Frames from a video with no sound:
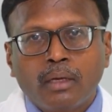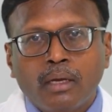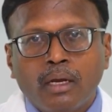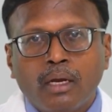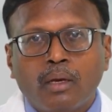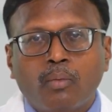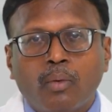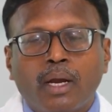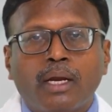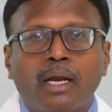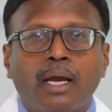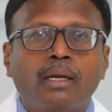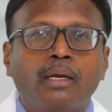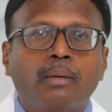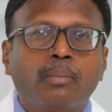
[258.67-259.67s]

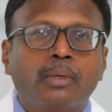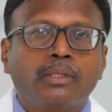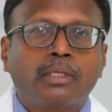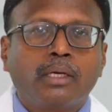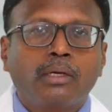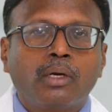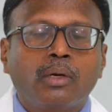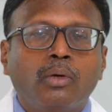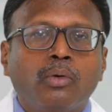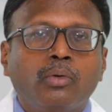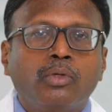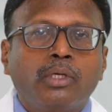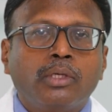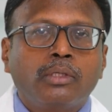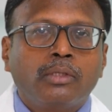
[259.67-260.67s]
100%
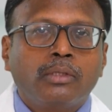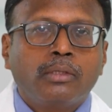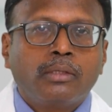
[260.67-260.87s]
occlusion.